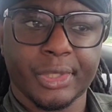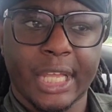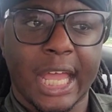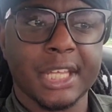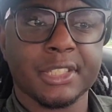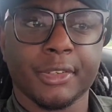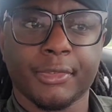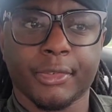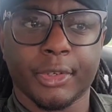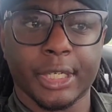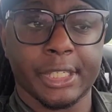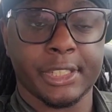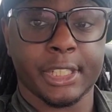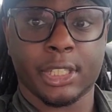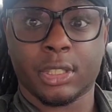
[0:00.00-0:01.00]
as of
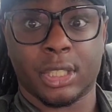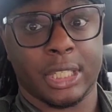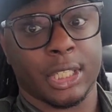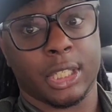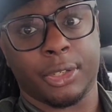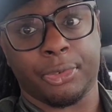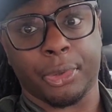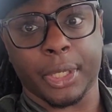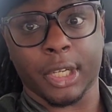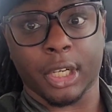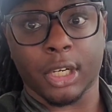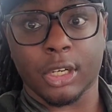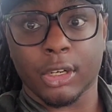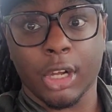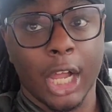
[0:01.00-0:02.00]
recent, like a week
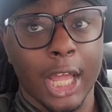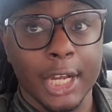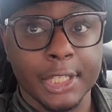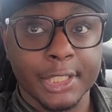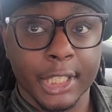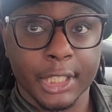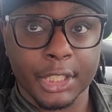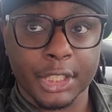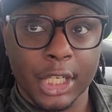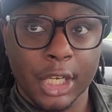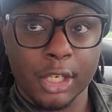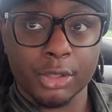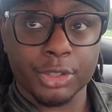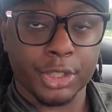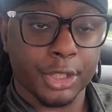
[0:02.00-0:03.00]
ago, I had a second
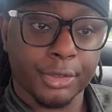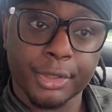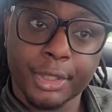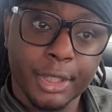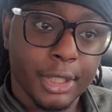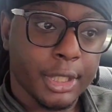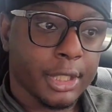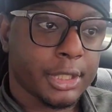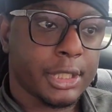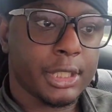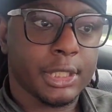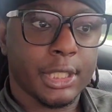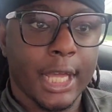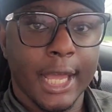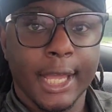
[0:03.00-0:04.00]
child, so
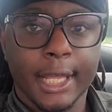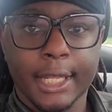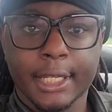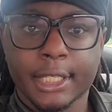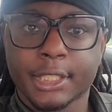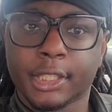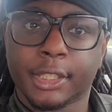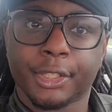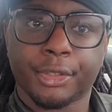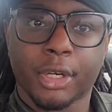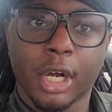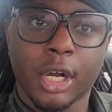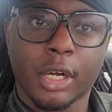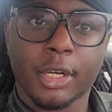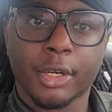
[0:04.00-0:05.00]
there's that. It's a little
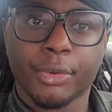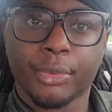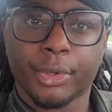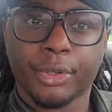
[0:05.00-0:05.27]
harder